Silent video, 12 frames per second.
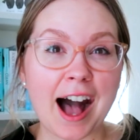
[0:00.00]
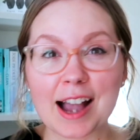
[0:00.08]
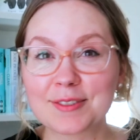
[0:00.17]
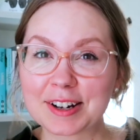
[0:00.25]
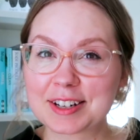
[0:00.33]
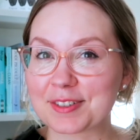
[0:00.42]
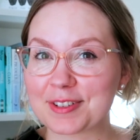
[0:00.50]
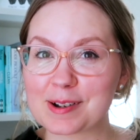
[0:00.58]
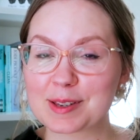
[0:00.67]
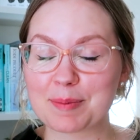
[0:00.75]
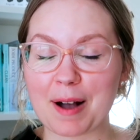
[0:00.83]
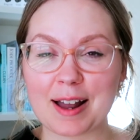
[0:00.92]
I'm in a
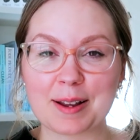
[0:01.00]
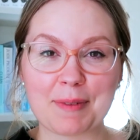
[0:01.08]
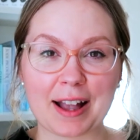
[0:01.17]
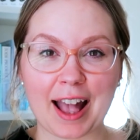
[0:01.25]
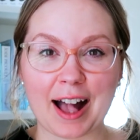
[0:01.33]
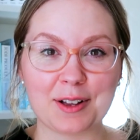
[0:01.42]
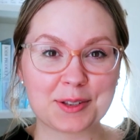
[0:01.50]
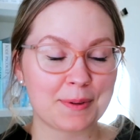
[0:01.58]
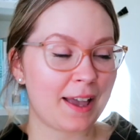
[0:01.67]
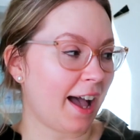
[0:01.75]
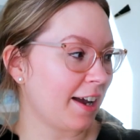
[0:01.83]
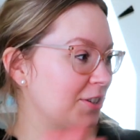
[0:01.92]
different spot in my house.
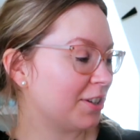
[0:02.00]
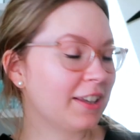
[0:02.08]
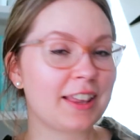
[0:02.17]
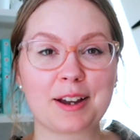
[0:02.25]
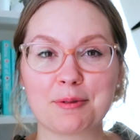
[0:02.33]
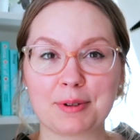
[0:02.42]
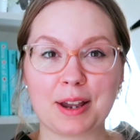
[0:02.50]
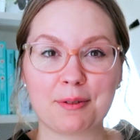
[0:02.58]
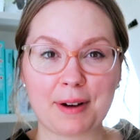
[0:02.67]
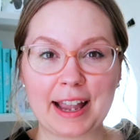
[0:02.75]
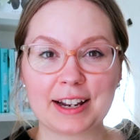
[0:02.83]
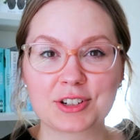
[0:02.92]
We actually like
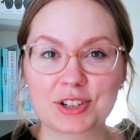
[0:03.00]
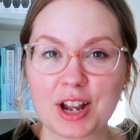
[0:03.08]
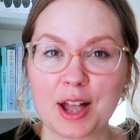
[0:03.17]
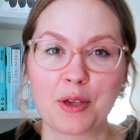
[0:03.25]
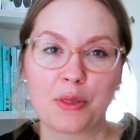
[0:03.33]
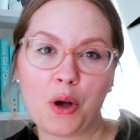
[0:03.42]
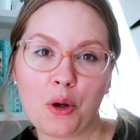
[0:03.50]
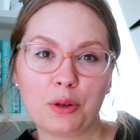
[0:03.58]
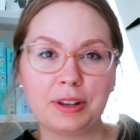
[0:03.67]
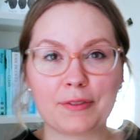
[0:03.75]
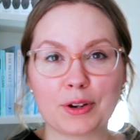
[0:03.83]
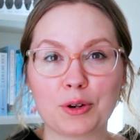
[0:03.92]
rearranged the
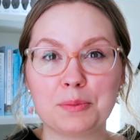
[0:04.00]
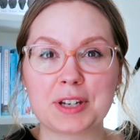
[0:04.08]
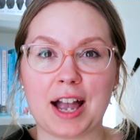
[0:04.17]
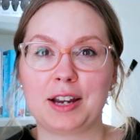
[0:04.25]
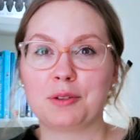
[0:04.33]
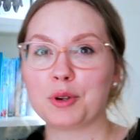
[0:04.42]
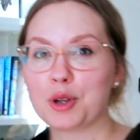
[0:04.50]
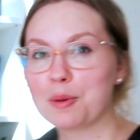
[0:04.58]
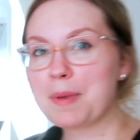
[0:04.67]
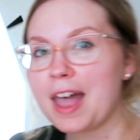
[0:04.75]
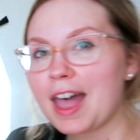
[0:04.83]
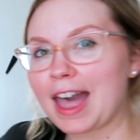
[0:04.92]
whole living room, dining
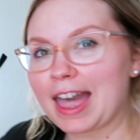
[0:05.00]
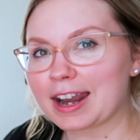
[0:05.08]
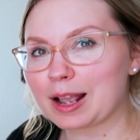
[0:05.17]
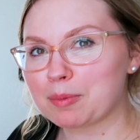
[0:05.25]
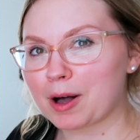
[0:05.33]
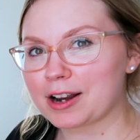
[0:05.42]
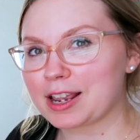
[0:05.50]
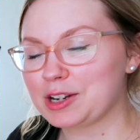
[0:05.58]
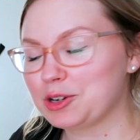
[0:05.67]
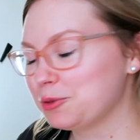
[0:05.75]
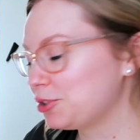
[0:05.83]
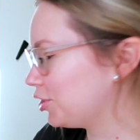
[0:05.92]
room, and I bought a
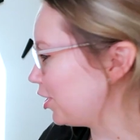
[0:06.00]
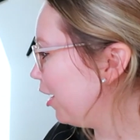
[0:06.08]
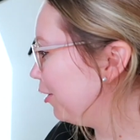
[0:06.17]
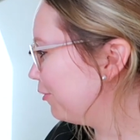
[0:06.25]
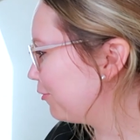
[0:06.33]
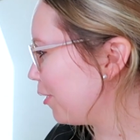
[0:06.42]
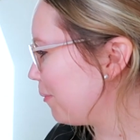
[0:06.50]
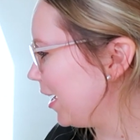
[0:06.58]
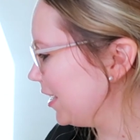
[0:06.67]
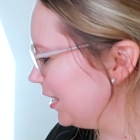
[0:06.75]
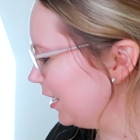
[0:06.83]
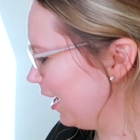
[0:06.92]
new shelf from
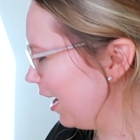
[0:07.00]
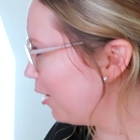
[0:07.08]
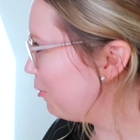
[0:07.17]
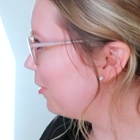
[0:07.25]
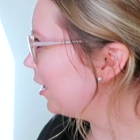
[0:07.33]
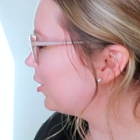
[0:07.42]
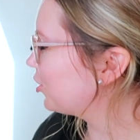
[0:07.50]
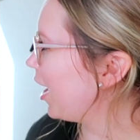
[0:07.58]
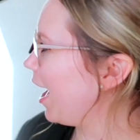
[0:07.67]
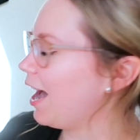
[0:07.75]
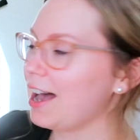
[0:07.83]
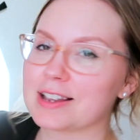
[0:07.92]
Ikea, which
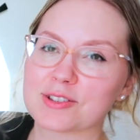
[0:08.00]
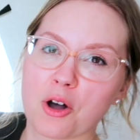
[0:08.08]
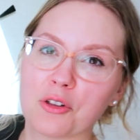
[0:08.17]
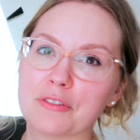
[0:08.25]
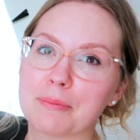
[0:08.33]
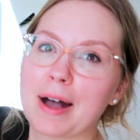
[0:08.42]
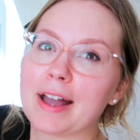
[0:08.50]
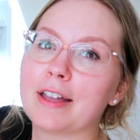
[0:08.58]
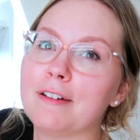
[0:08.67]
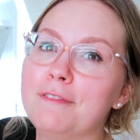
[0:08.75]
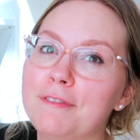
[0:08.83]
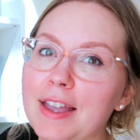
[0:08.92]
has all of
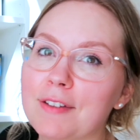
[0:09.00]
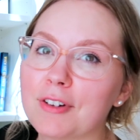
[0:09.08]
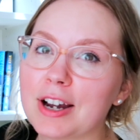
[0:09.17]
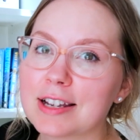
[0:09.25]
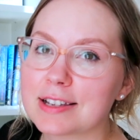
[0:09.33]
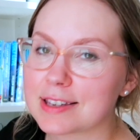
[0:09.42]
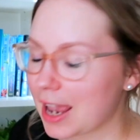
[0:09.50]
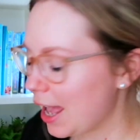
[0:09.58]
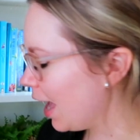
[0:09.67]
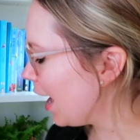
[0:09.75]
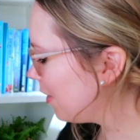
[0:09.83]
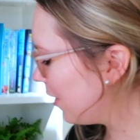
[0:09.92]
my favorites
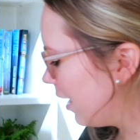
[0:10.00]
and